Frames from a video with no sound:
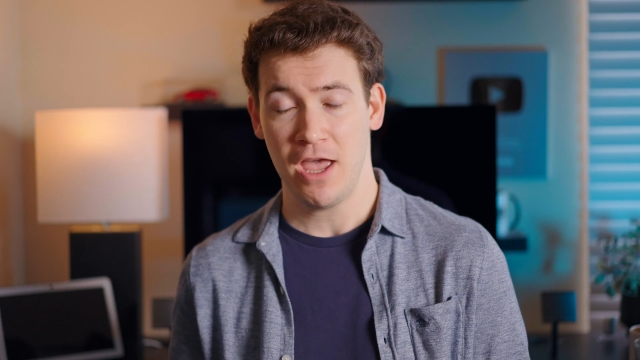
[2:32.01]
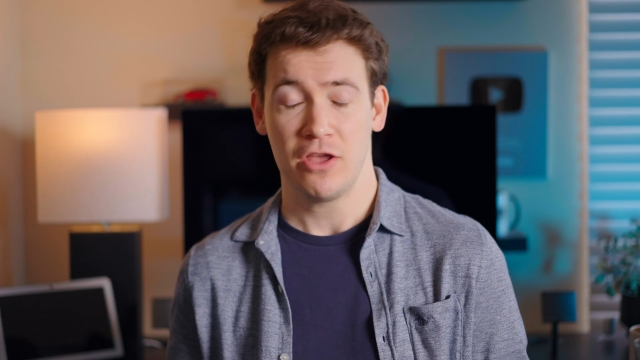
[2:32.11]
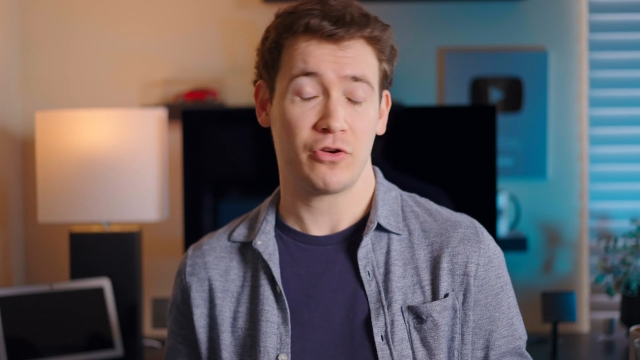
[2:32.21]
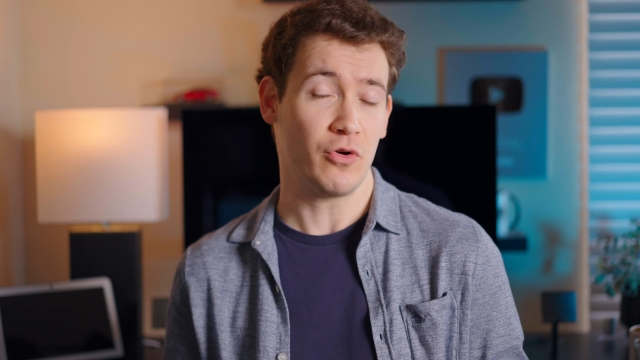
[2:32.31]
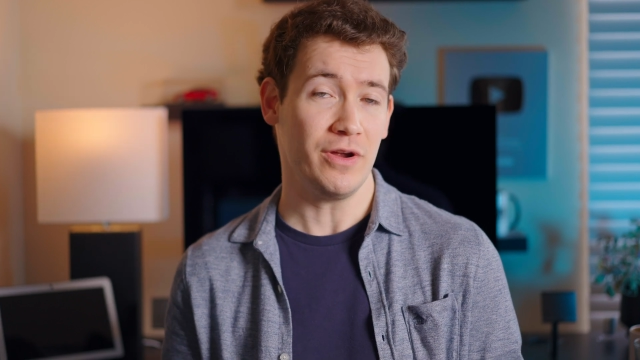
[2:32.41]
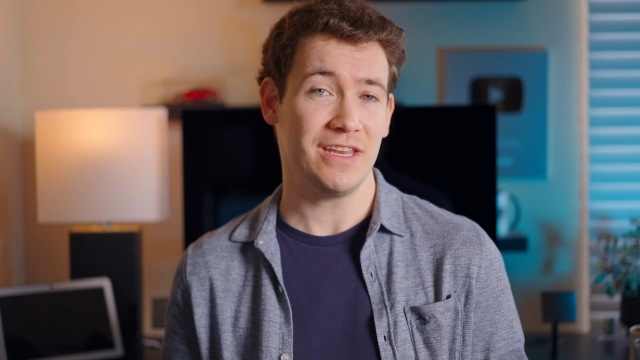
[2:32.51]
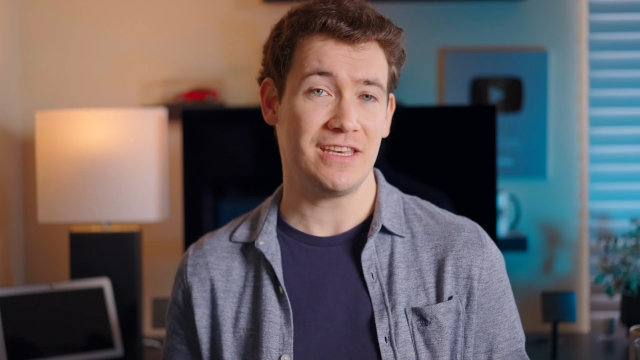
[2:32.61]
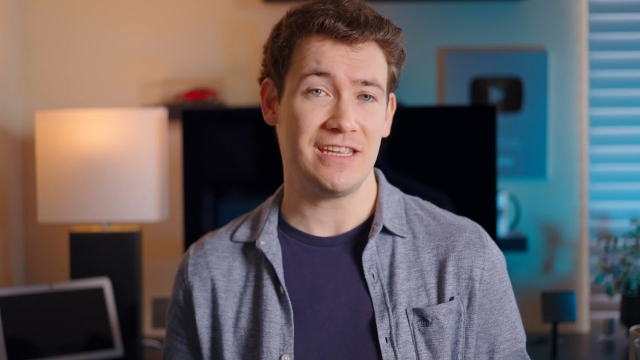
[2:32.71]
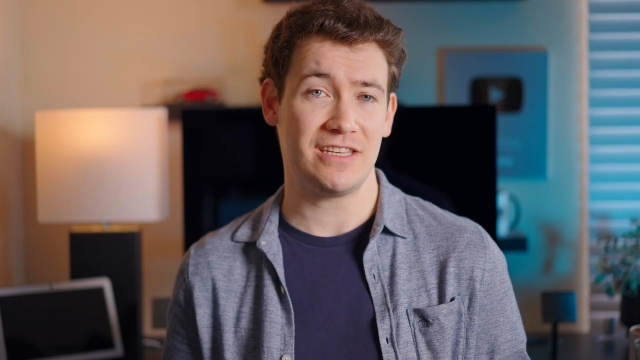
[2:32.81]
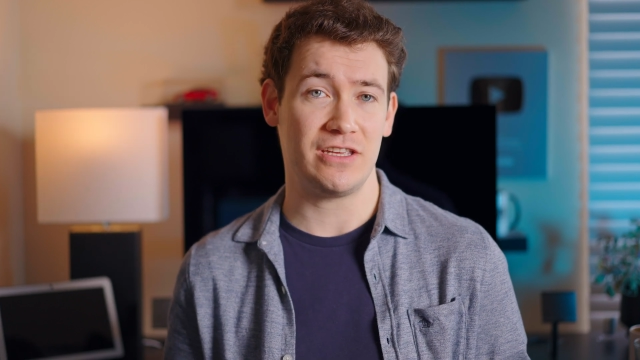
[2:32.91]
you're going to
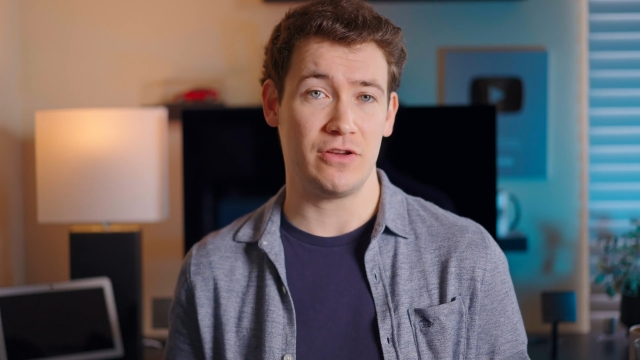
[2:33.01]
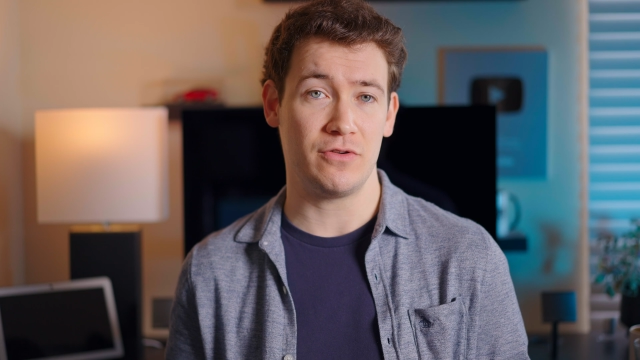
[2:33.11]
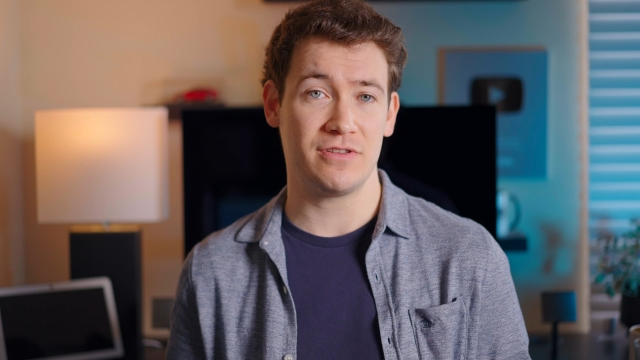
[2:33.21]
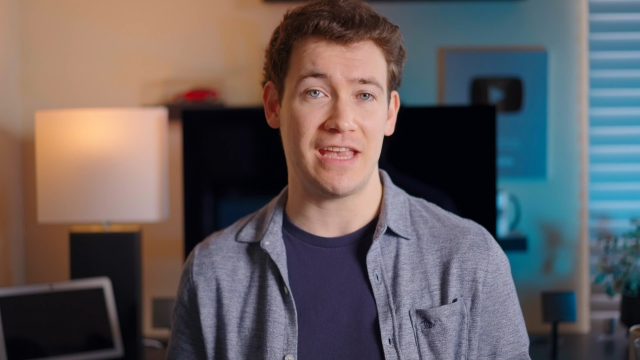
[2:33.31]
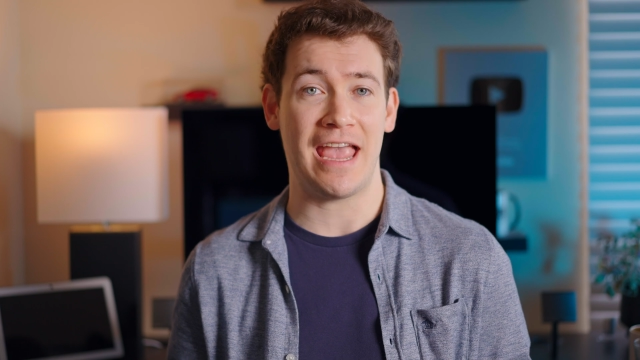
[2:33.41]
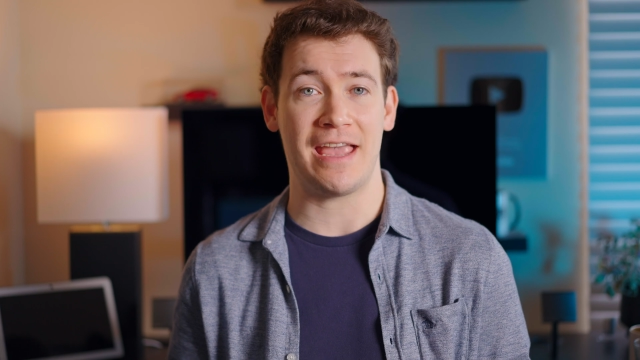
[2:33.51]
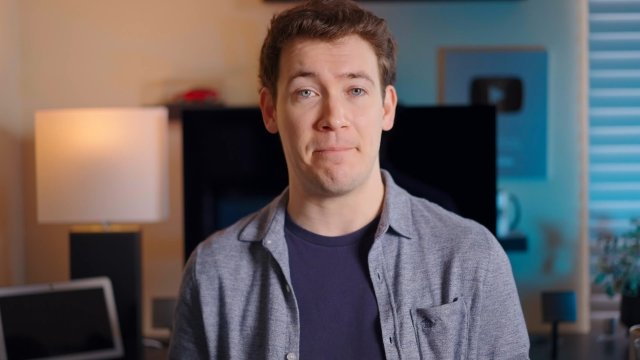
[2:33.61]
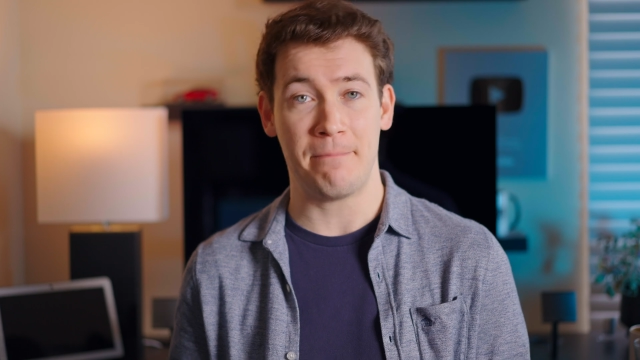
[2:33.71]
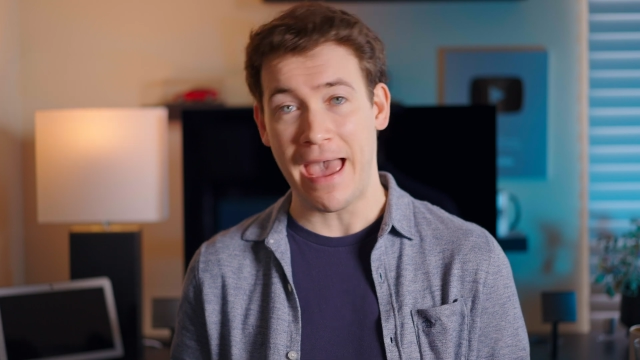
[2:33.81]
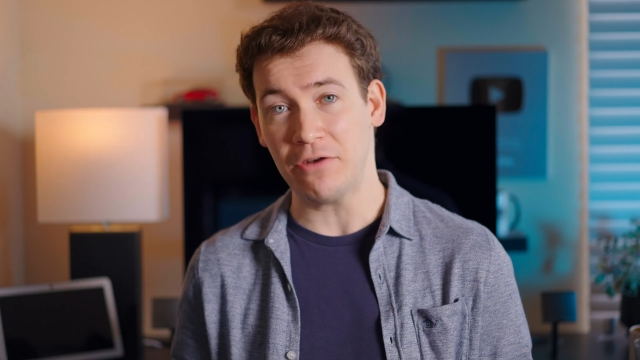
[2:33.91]
need to use a
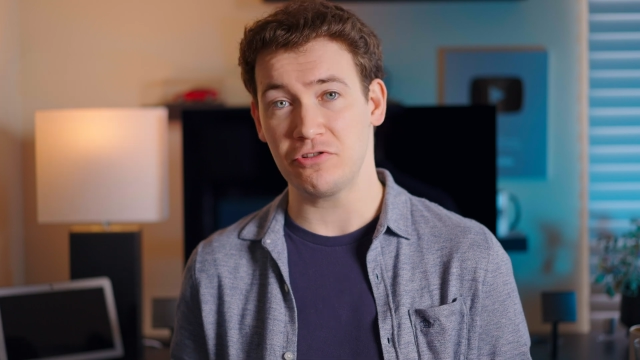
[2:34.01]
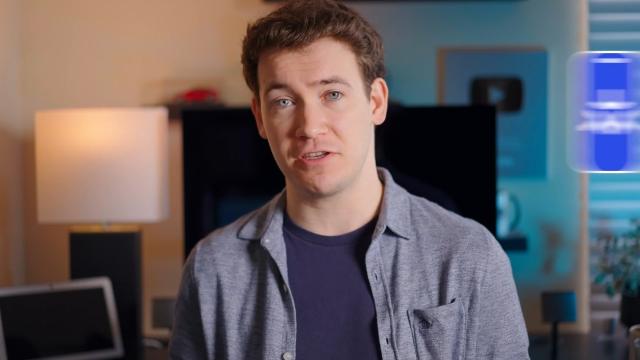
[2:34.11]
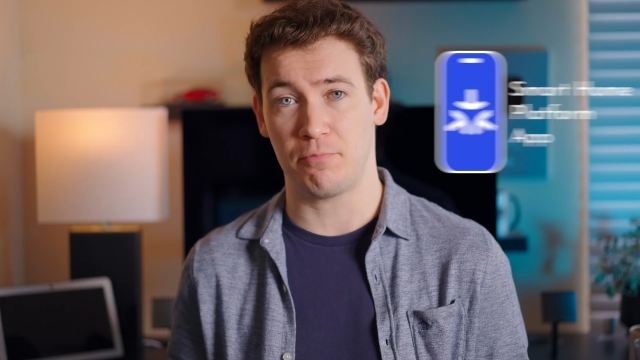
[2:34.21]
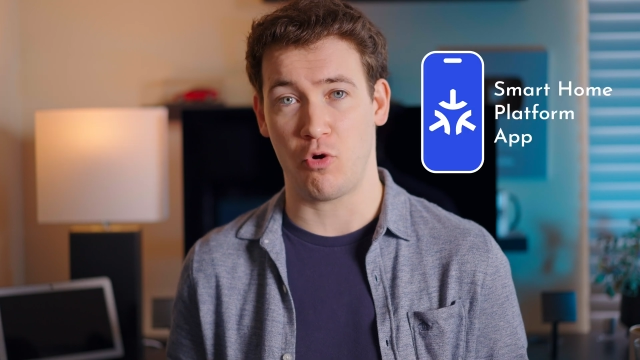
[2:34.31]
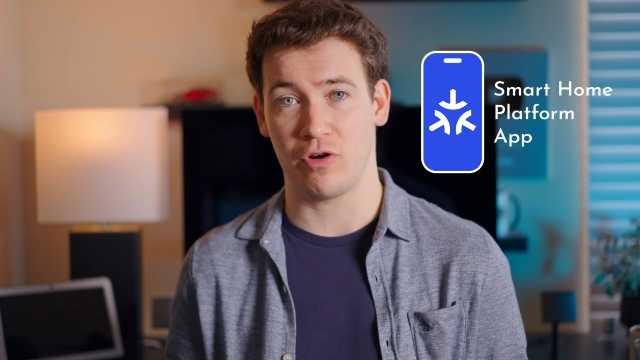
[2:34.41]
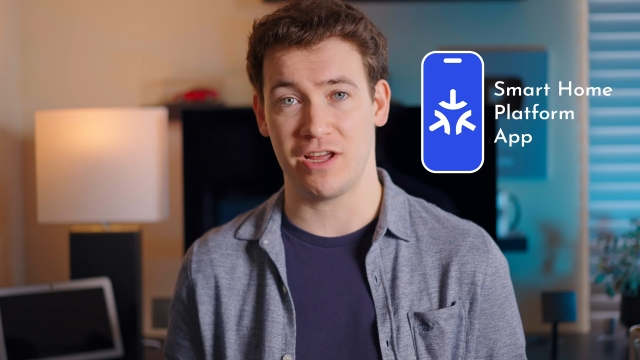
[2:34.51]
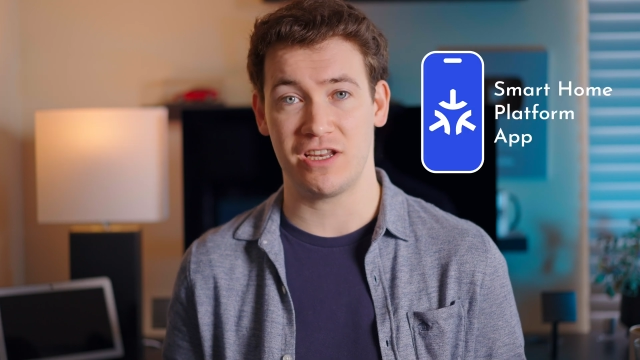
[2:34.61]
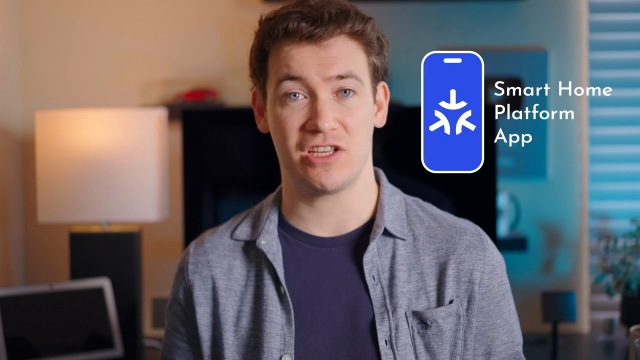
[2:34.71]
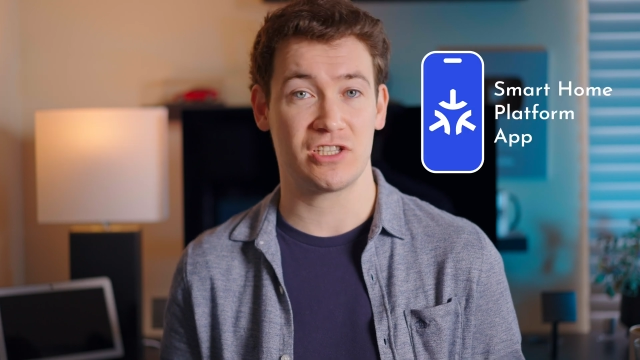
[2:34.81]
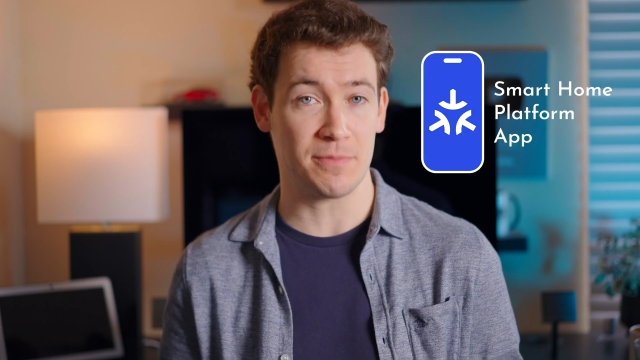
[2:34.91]

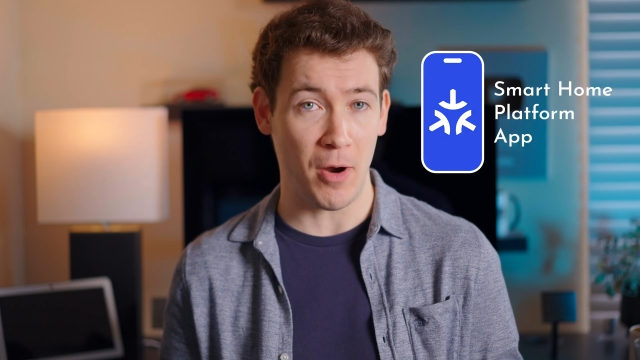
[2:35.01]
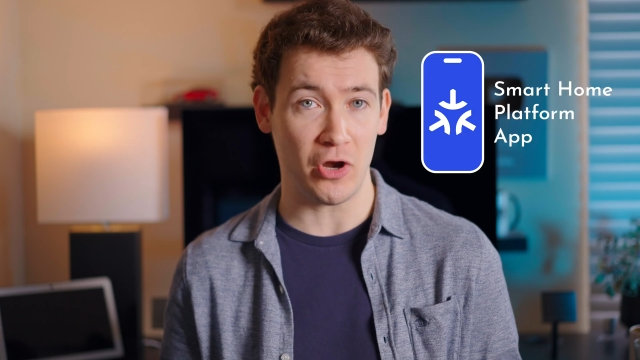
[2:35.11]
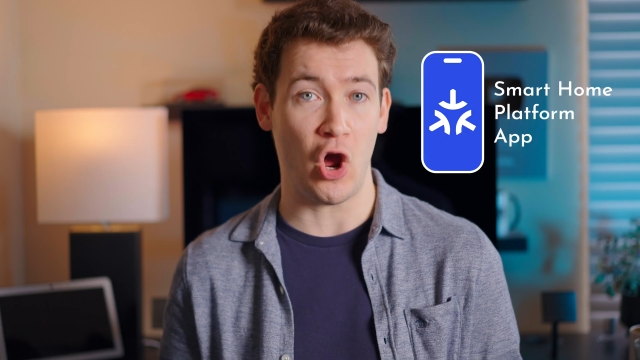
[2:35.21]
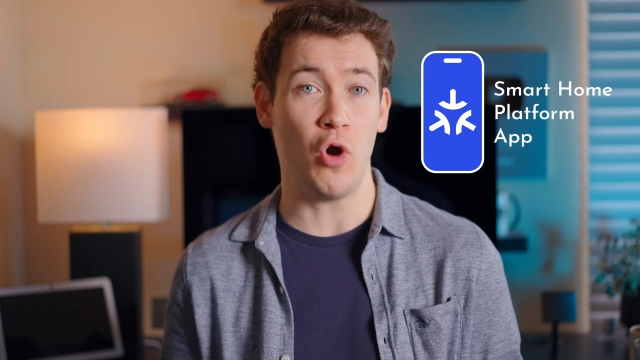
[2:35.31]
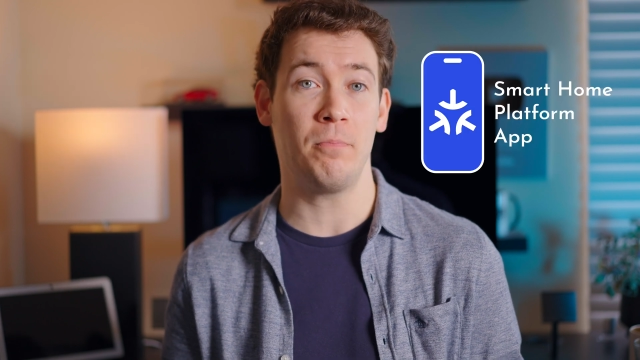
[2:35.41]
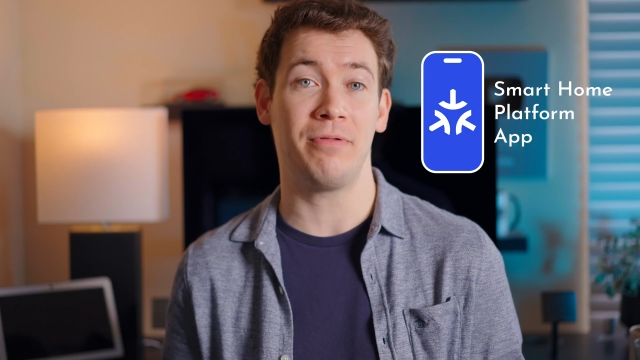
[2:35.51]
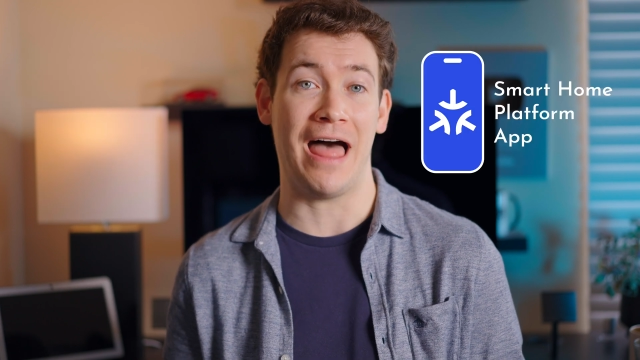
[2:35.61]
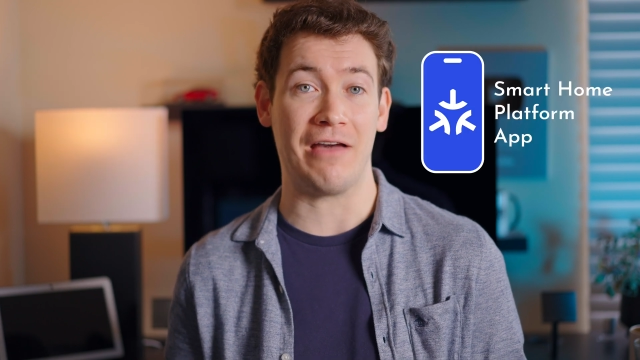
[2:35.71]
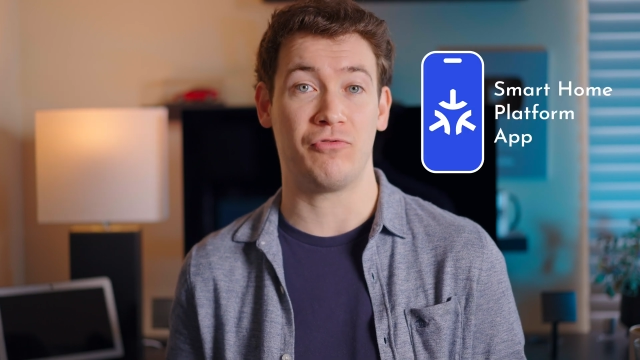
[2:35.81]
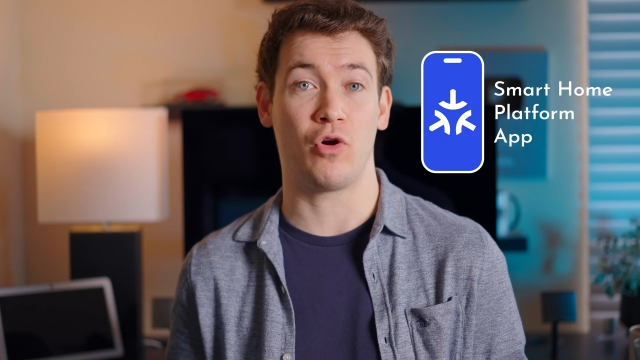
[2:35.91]
Matter-supported smart home
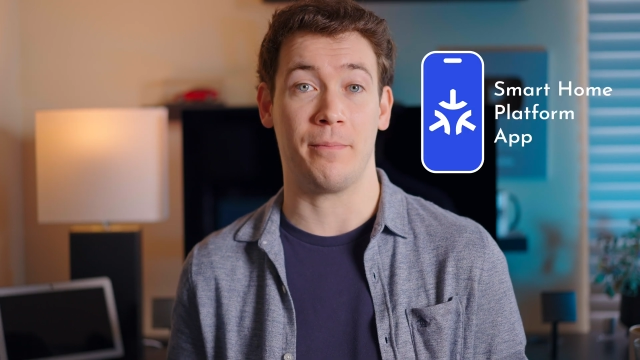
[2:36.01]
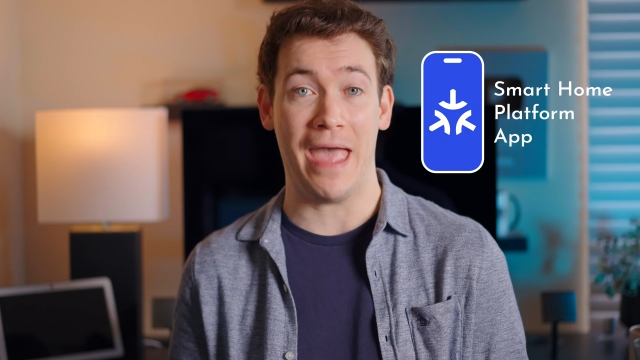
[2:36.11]
platform